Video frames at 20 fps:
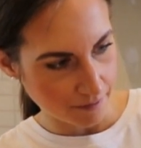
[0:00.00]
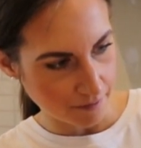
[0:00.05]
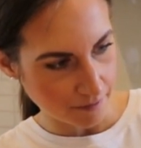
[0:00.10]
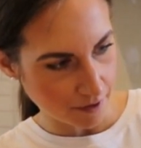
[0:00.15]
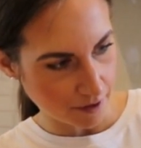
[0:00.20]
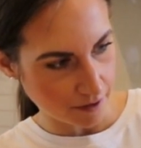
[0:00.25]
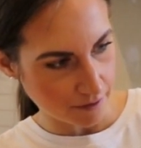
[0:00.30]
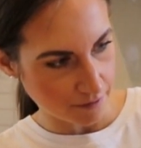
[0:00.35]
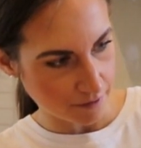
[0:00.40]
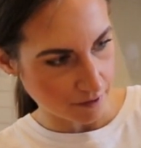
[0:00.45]

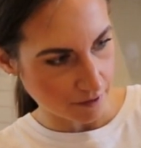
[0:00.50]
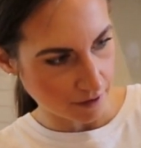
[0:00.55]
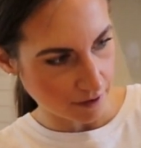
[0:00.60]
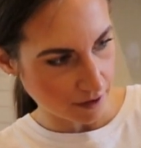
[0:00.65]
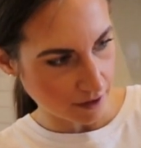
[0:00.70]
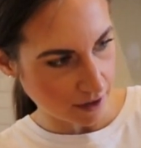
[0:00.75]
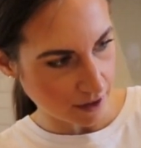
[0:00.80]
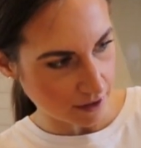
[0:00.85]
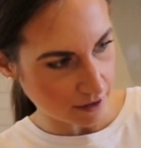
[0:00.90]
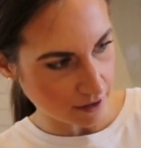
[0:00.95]
I'm just
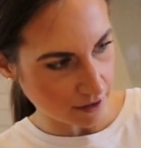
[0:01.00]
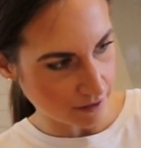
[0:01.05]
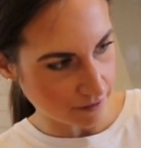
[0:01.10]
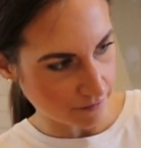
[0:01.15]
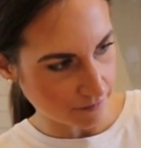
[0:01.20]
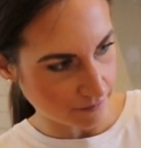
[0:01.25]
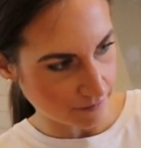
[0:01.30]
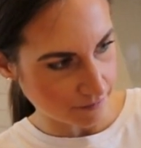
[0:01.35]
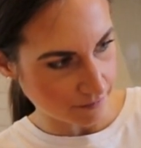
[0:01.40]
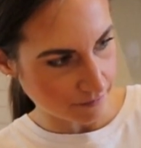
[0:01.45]
going to add
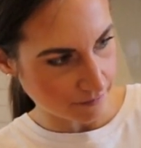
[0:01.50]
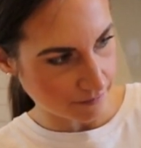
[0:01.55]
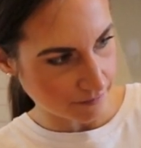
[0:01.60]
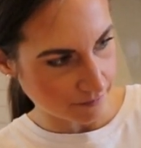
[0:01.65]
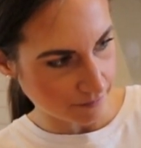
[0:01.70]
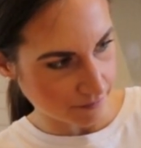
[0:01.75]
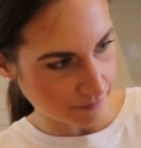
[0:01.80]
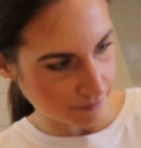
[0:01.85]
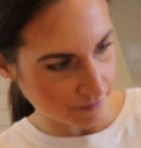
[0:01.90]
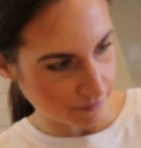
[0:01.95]

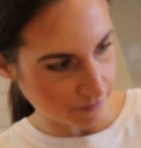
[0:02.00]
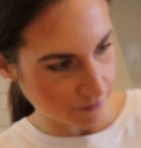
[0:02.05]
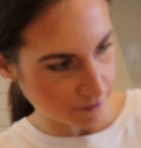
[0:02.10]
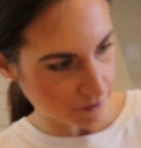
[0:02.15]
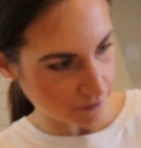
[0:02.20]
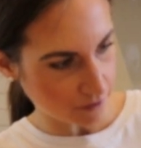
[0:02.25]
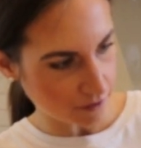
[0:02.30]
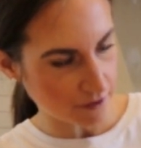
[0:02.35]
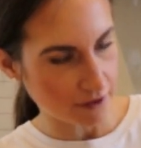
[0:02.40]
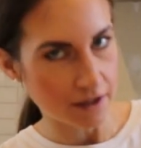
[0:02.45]
it
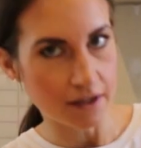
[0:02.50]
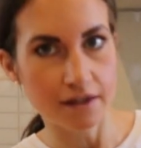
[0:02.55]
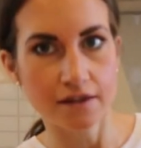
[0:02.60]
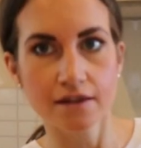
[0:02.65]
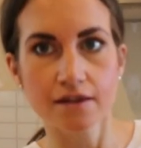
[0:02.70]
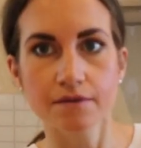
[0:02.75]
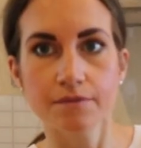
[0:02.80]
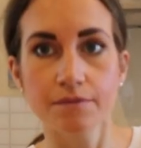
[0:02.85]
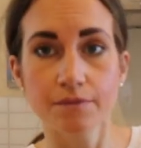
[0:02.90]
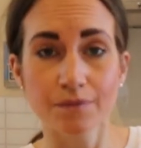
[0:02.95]
to all of
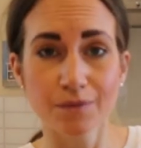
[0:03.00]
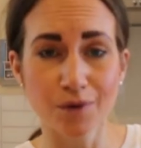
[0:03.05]
these.